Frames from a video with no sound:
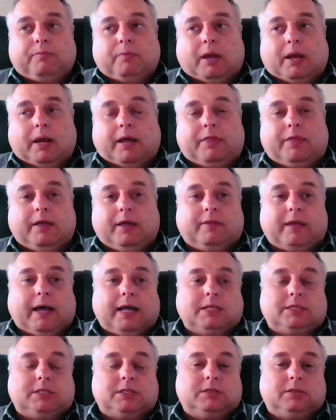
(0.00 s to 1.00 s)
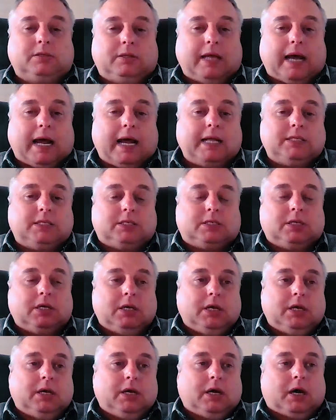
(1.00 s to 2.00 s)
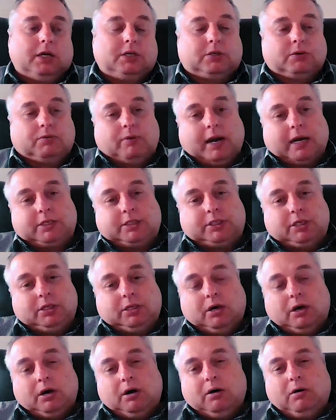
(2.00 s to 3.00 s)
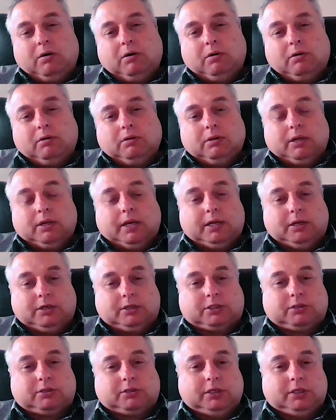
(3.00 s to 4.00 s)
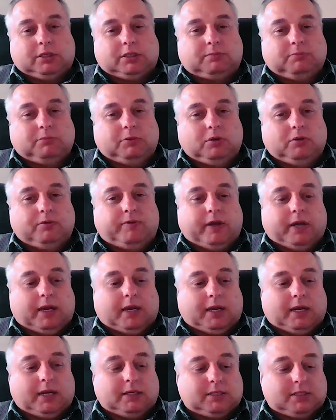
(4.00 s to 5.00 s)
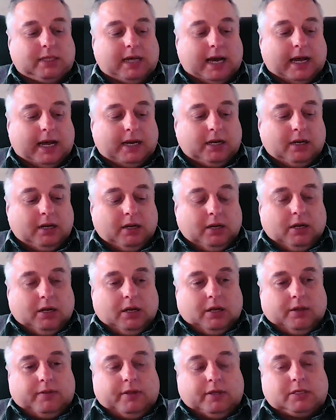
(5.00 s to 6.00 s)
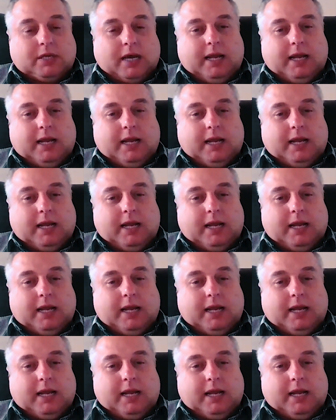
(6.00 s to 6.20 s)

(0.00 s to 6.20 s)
And I think that's a direction the whole industry is moving, is that this